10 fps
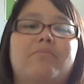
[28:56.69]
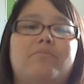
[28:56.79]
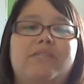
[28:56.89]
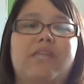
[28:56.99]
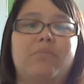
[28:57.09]

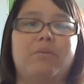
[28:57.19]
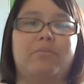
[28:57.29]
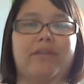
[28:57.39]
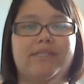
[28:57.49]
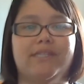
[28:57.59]
stamping
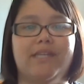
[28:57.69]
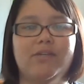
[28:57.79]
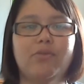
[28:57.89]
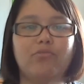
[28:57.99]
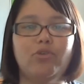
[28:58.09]
plates that I
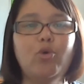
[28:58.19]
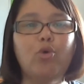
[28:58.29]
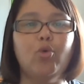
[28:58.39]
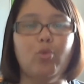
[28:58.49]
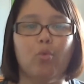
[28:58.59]
don't
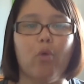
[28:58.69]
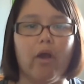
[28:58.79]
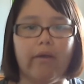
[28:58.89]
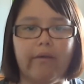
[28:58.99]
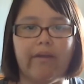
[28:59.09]
do.
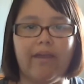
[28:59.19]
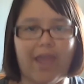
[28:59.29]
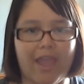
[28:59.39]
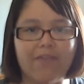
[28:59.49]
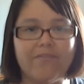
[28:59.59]

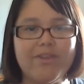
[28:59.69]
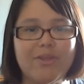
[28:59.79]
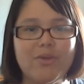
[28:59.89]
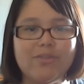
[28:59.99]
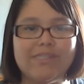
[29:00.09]
I haven't used